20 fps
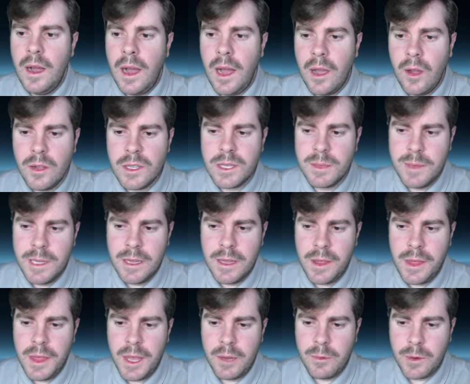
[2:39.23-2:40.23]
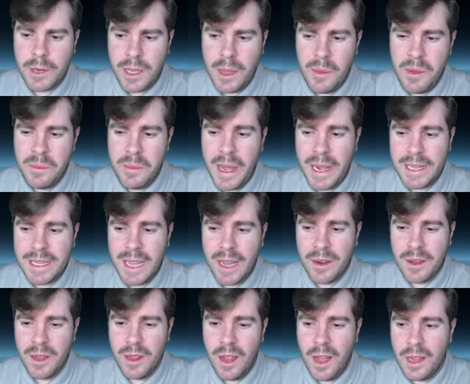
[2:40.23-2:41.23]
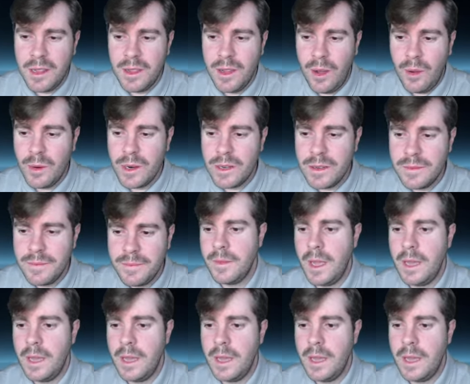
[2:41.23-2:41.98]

I ultimately think we're coming back down a lot lower.